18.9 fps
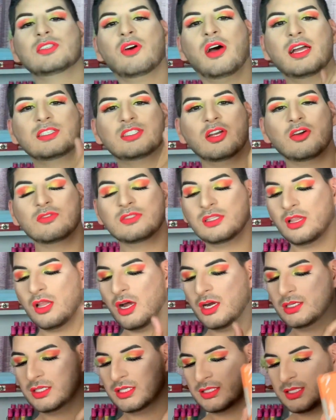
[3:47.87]
so I chose
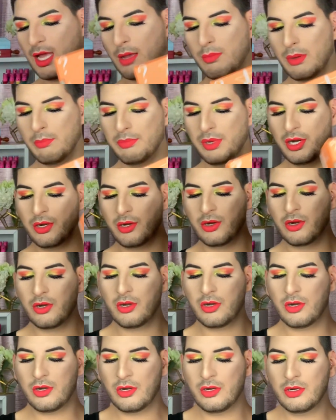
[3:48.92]
large because I'm a big
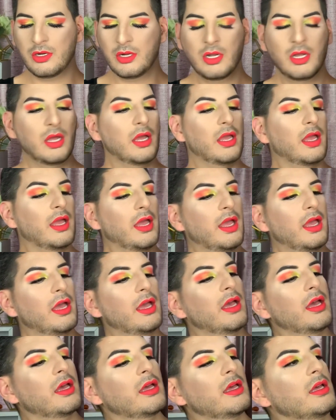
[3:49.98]
girl.
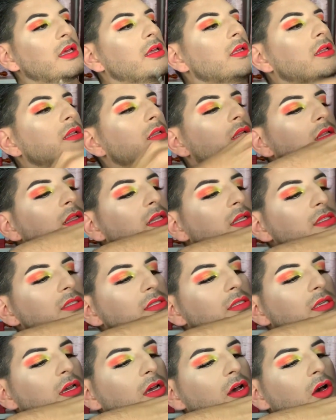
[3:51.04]
And
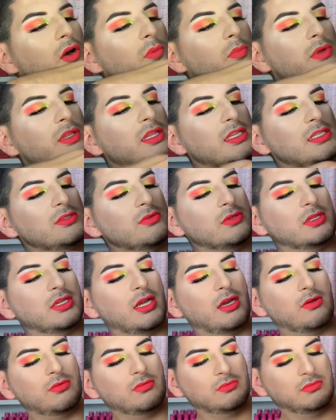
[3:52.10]
let's open this one
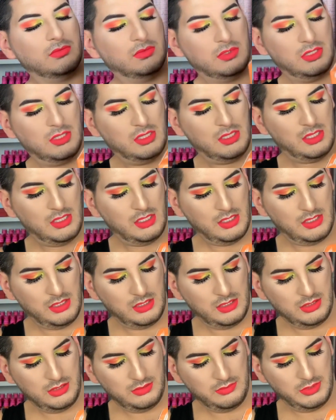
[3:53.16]
now.
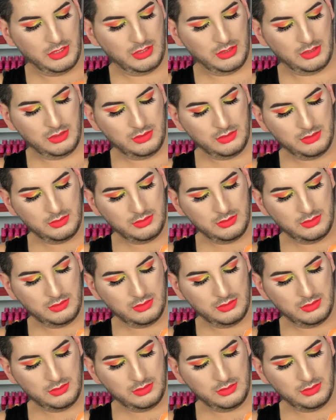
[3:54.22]
Oh my god.